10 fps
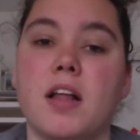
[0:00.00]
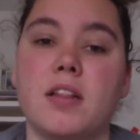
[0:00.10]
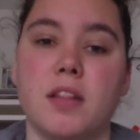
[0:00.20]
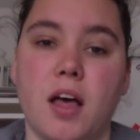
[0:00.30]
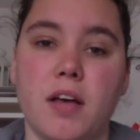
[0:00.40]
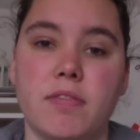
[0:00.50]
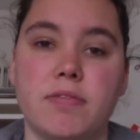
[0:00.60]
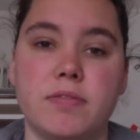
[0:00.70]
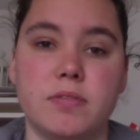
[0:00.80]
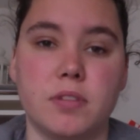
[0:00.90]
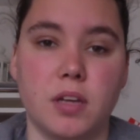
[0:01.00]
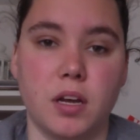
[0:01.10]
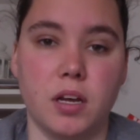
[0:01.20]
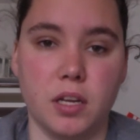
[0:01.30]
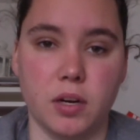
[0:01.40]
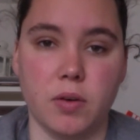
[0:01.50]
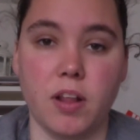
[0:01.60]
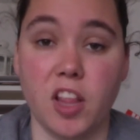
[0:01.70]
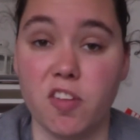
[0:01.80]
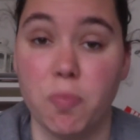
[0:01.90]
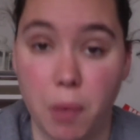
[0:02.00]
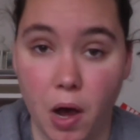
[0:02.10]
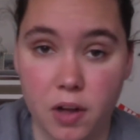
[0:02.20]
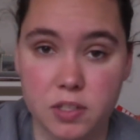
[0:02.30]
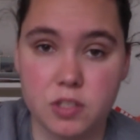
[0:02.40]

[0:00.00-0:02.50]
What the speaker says: a love, you know, a love bond.